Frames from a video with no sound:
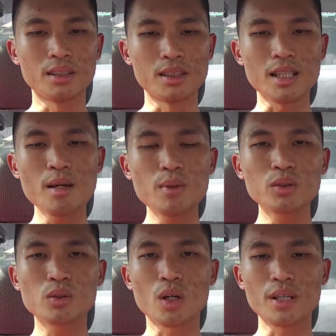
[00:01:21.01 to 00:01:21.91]
is able
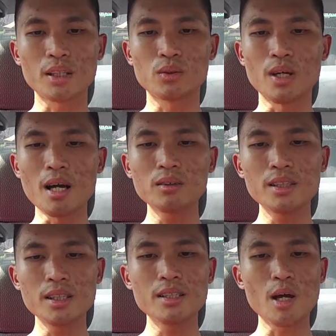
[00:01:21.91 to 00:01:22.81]
to connect to
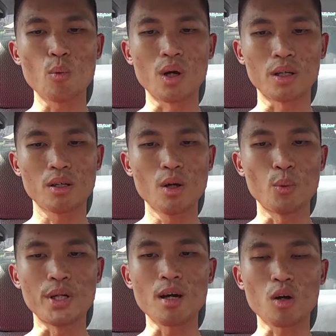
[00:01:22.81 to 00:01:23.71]
LTE network
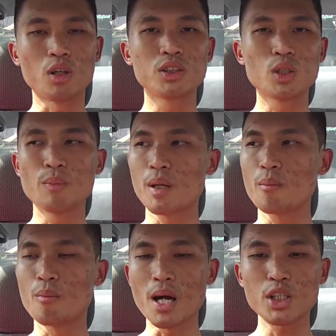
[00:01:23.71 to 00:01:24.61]
without
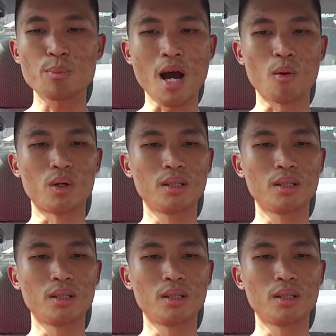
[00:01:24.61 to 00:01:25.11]
consuming much power.